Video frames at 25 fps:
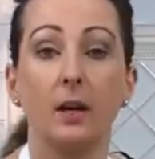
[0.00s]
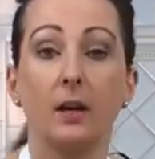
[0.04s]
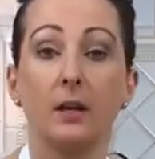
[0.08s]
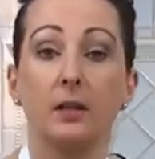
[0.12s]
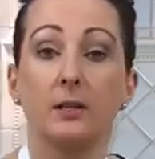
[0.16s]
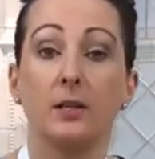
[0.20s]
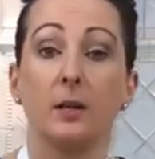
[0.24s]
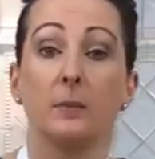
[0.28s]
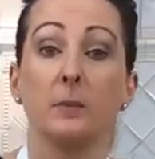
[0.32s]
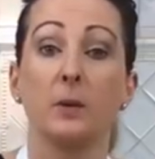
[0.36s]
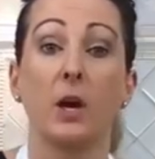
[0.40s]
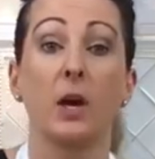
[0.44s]

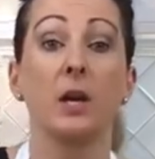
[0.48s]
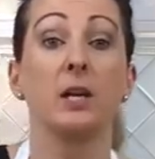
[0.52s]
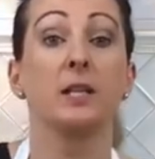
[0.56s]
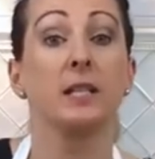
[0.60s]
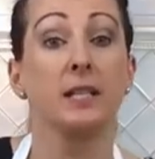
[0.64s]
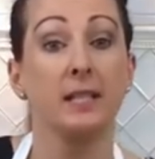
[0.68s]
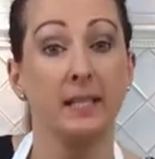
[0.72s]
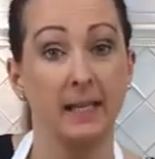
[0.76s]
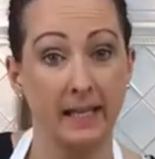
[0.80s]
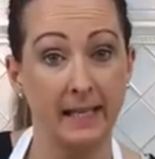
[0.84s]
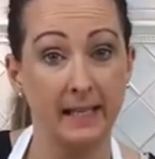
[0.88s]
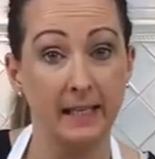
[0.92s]
So I'm going
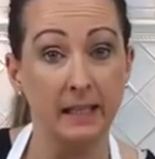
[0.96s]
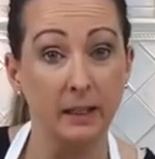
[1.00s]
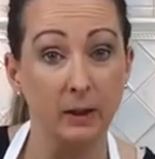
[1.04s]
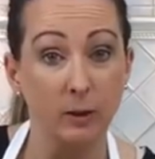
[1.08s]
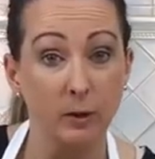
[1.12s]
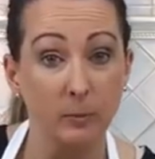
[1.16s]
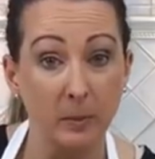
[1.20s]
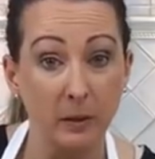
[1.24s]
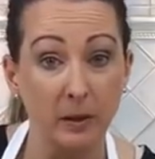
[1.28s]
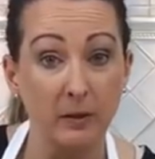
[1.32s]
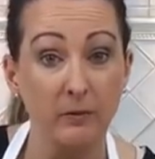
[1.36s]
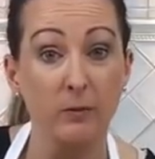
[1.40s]
to need a
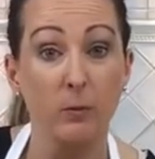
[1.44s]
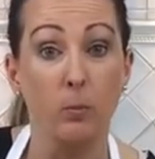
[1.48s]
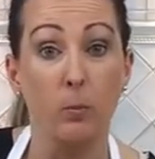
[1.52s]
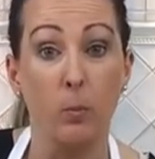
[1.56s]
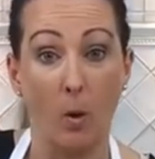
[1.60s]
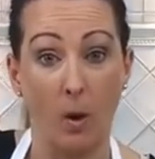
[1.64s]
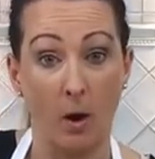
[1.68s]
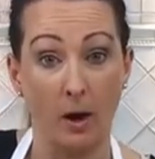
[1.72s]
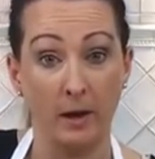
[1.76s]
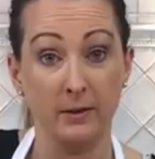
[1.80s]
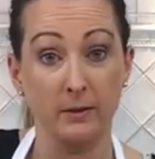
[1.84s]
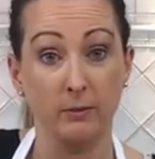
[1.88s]
little bit of the
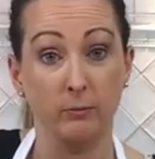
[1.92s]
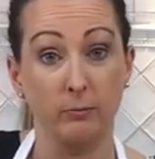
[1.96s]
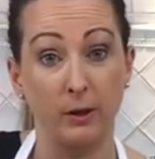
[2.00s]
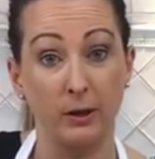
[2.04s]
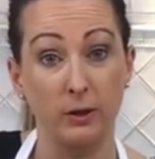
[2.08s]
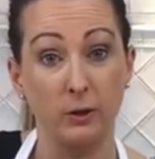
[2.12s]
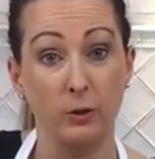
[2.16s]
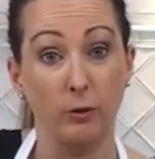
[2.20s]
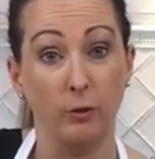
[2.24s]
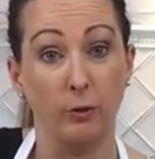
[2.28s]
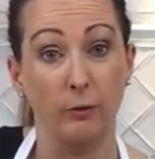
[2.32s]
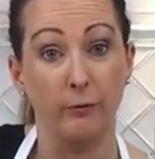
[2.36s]
white
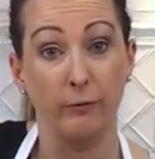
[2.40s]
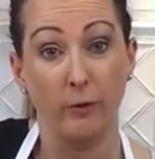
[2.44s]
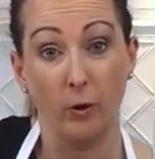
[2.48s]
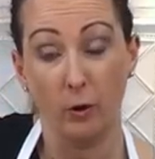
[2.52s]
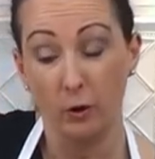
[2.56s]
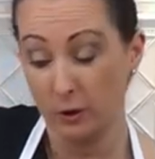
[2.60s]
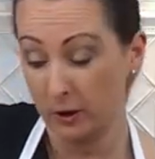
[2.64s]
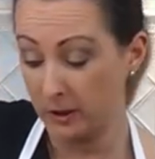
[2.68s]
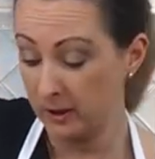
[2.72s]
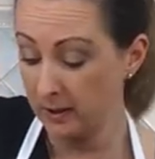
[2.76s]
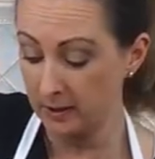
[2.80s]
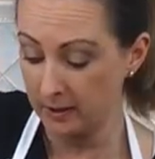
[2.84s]
Renshaw
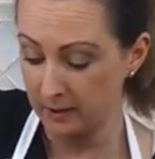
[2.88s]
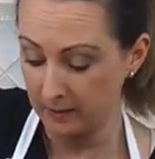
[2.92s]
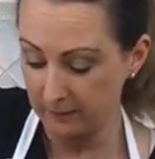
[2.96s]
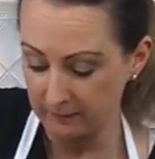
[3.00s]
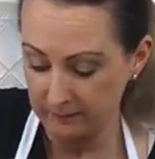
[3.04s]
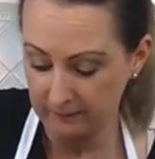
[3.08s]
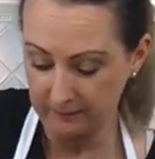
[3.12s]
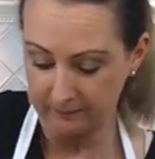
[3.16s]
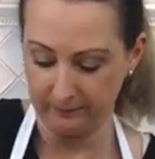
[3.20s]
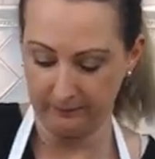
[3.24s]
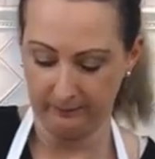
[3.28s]
fondant,